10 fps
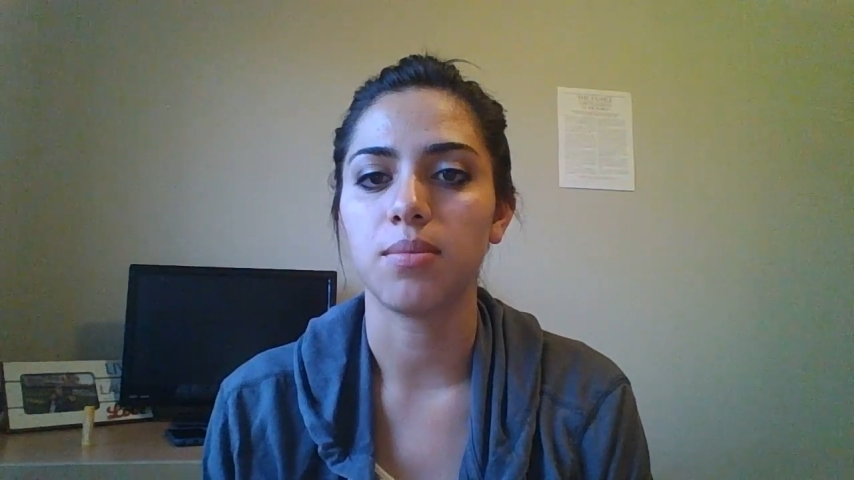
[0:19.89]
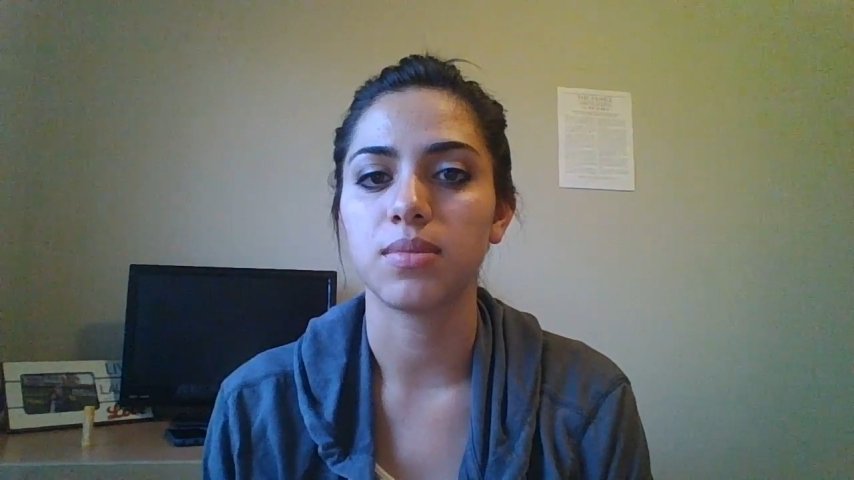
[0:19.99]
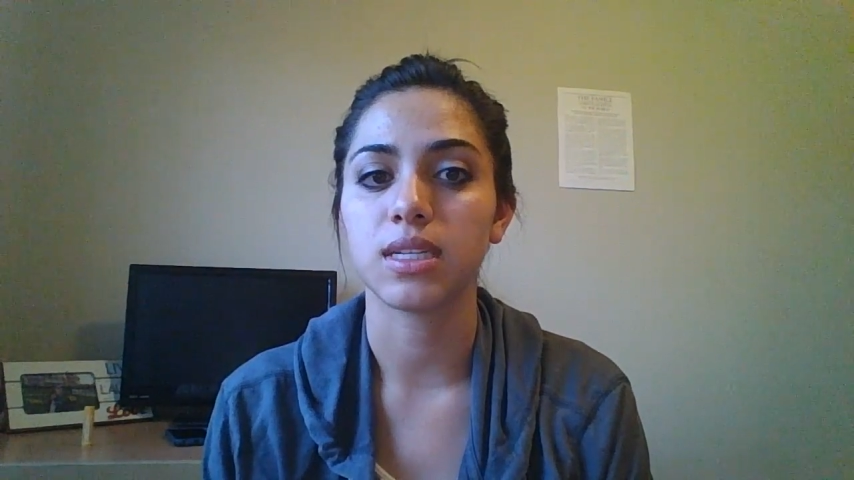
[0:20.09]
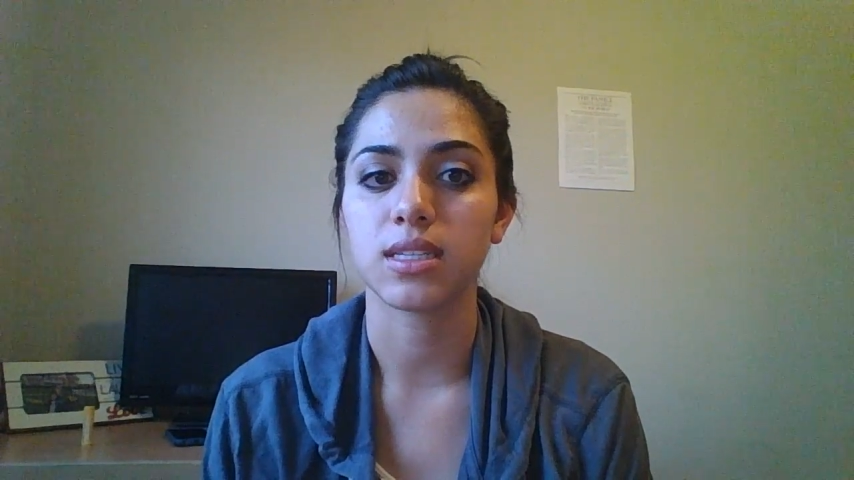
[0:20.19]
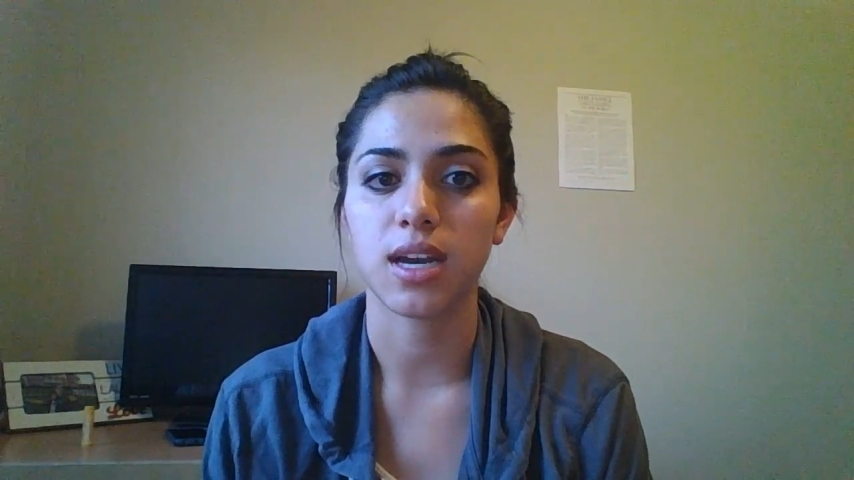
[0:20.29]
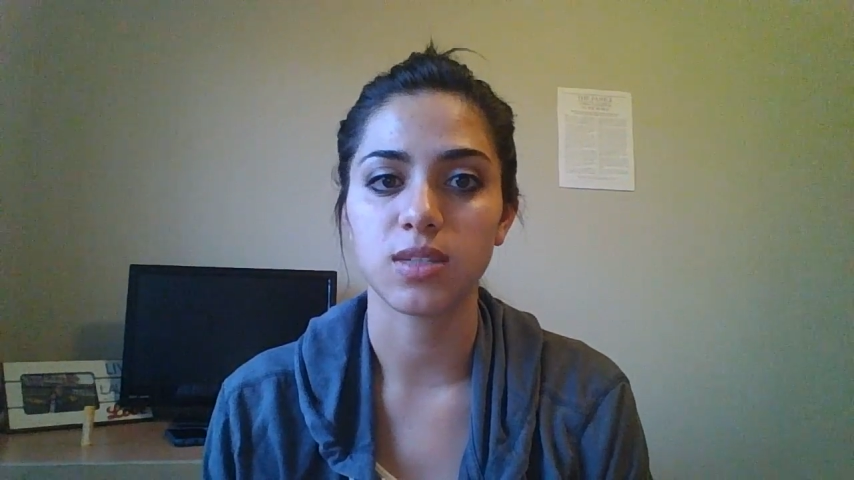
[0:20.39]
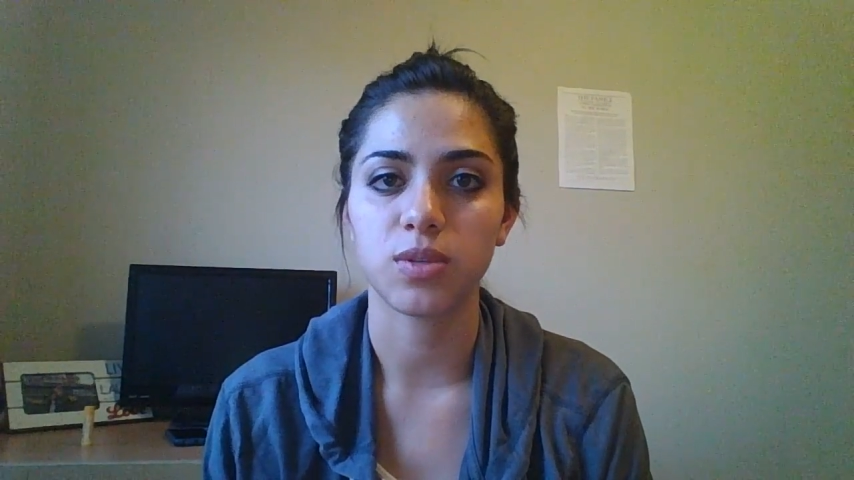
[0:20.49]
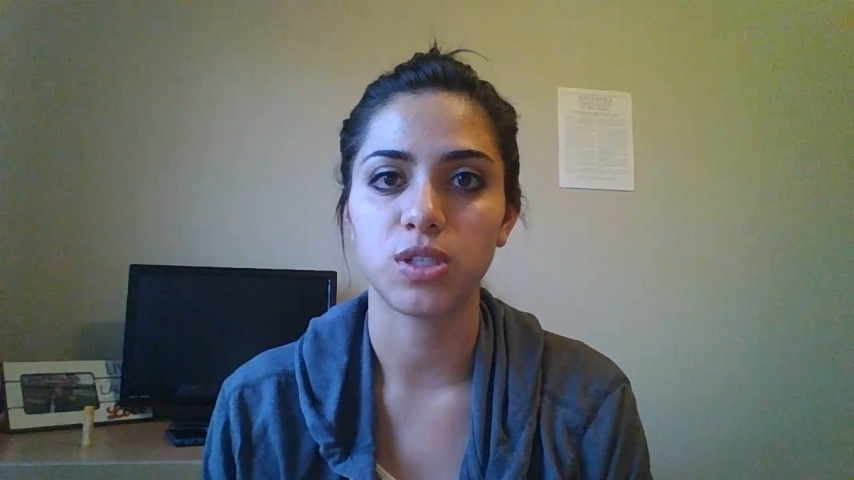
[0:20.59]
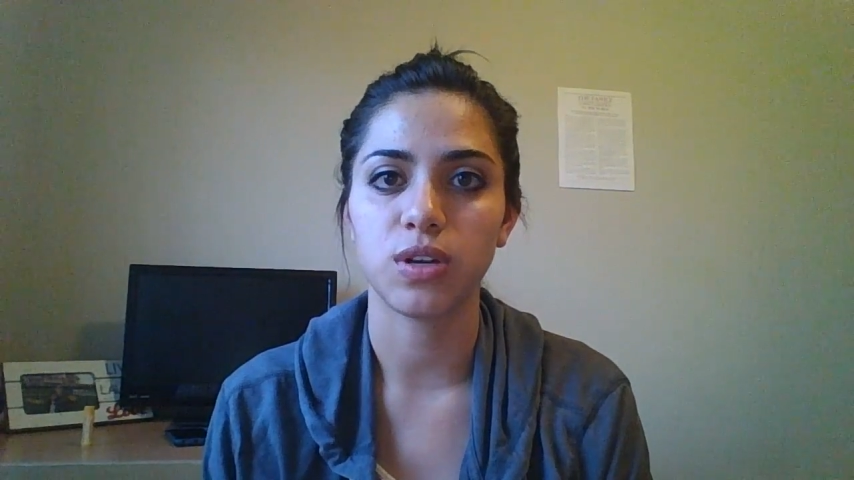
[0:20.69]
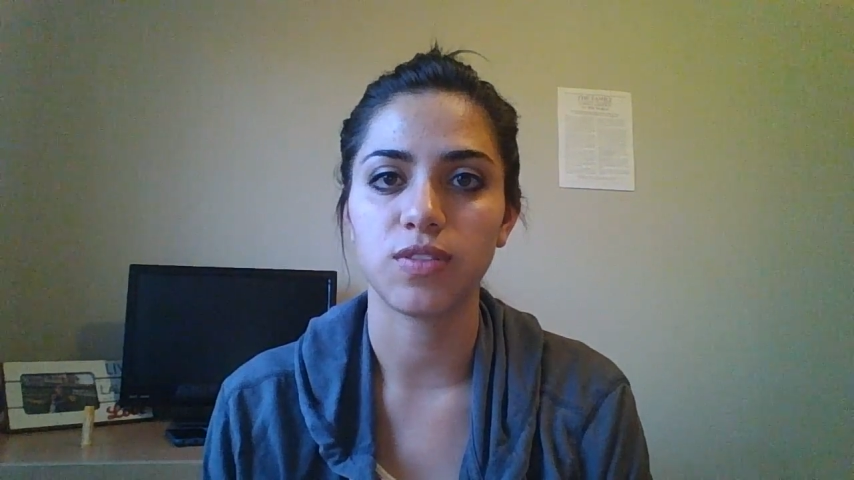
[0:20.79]
discuss
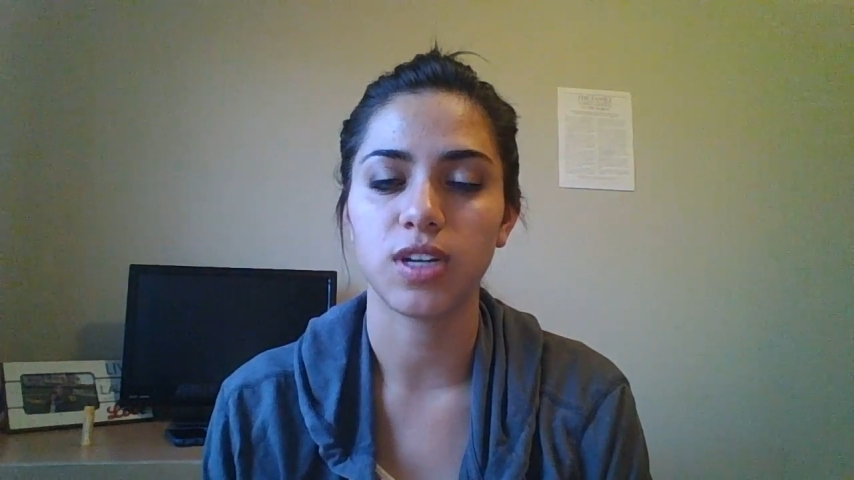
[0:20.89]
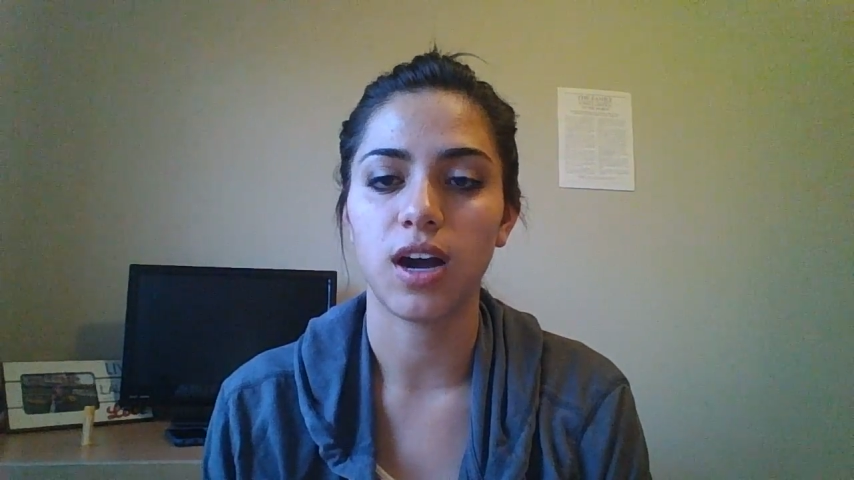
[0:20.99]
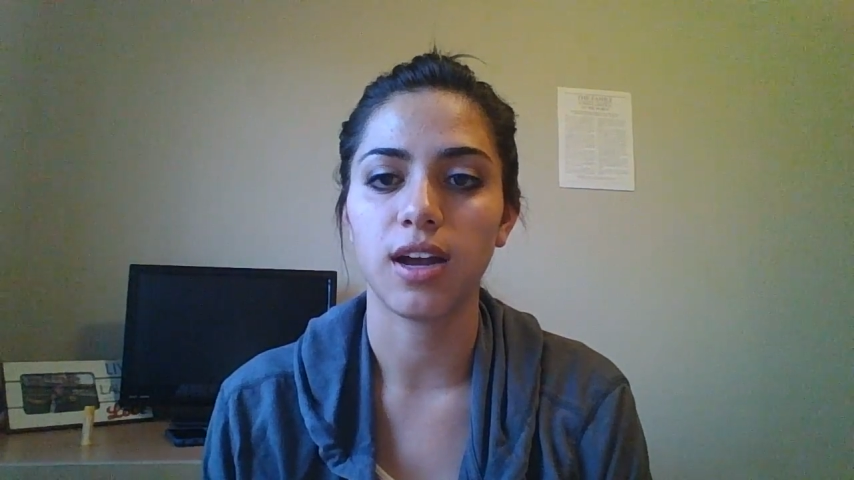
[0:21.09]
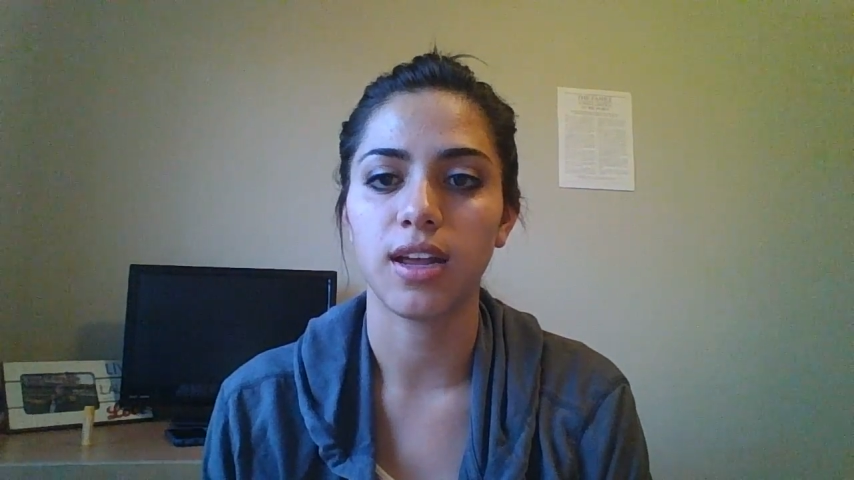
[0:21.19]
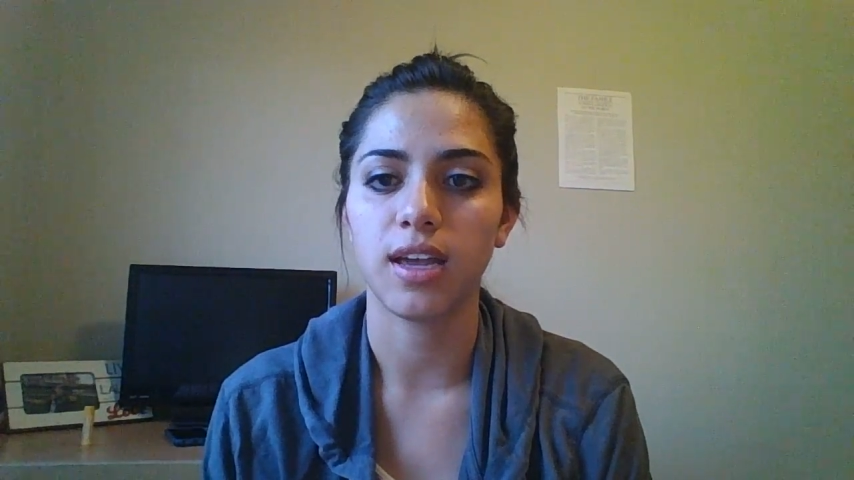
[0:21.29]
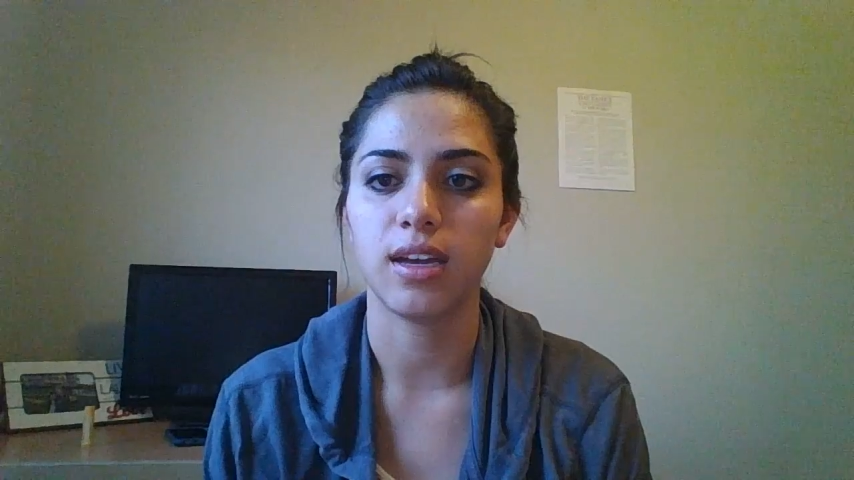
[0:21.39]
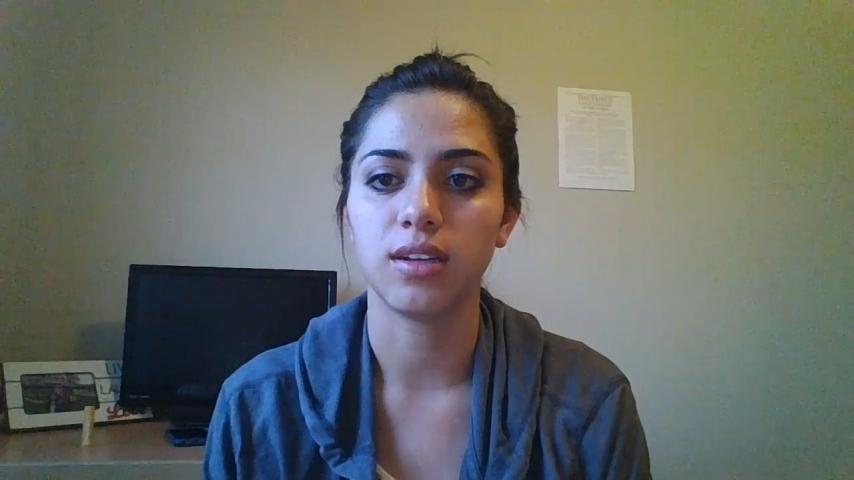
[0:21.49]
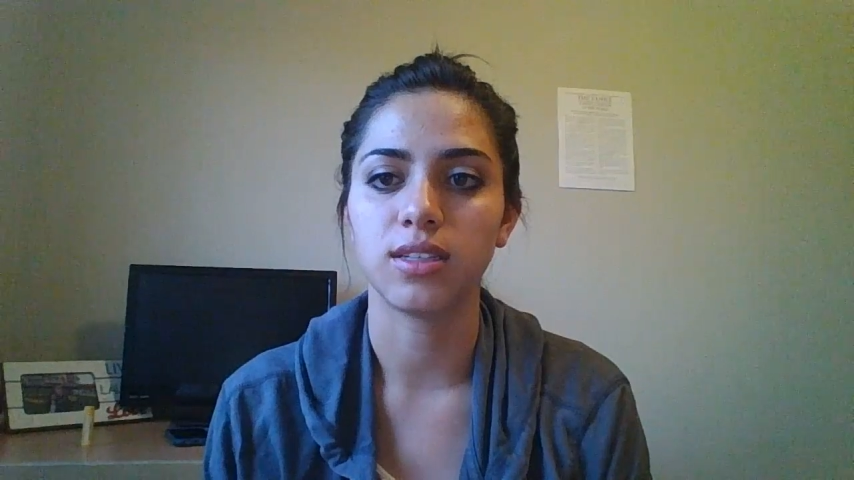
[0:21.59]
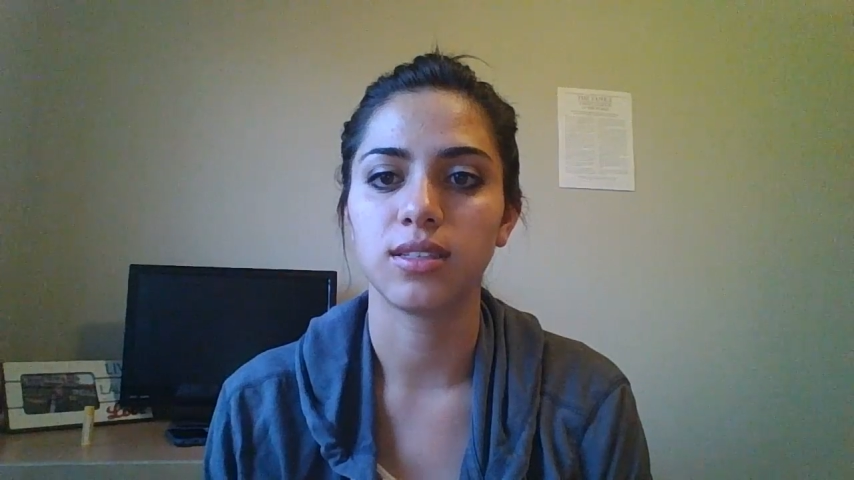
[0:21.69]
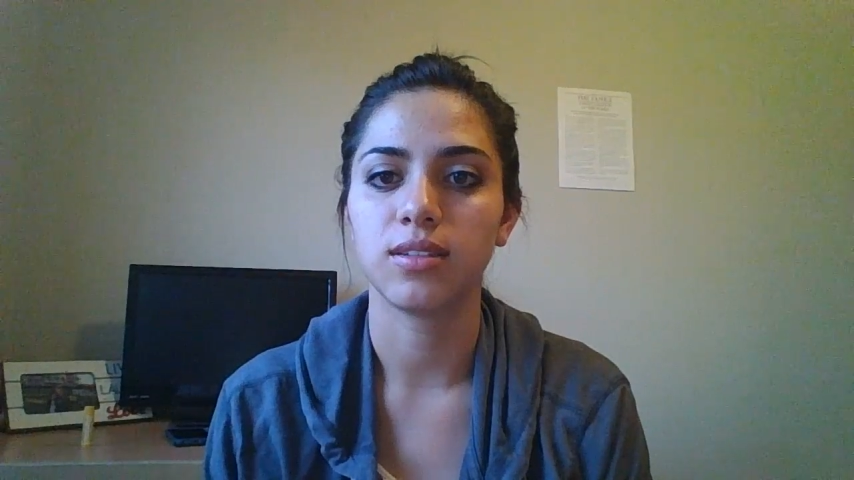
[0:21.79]
what you have taught and